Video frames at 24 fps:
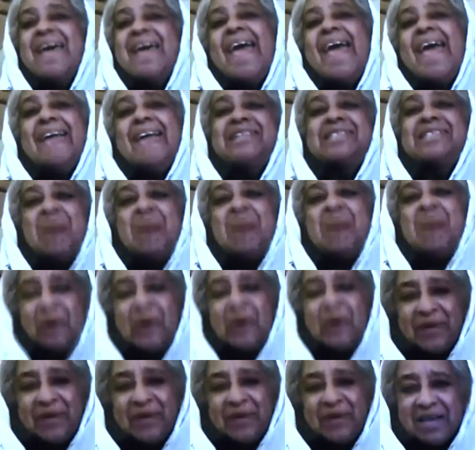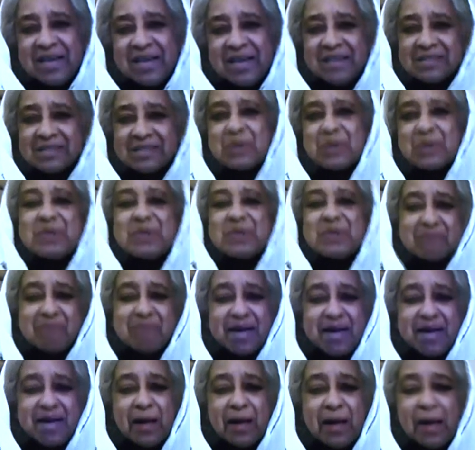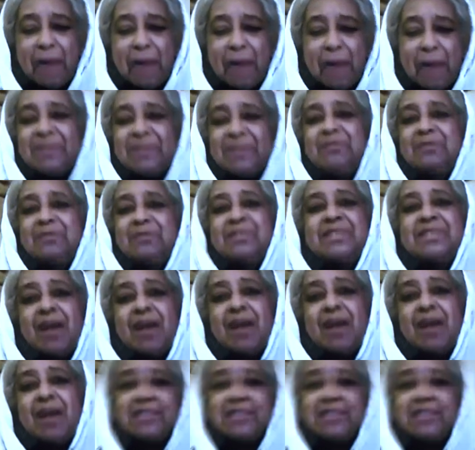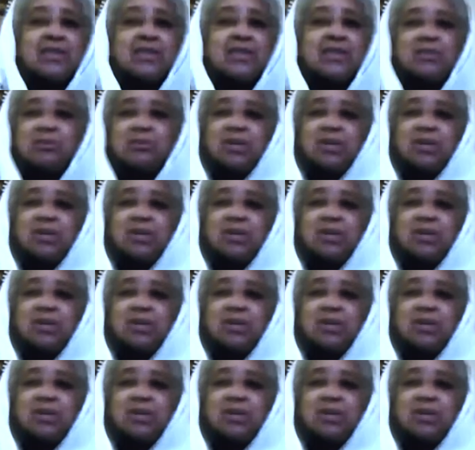And so we met up and we saw each other.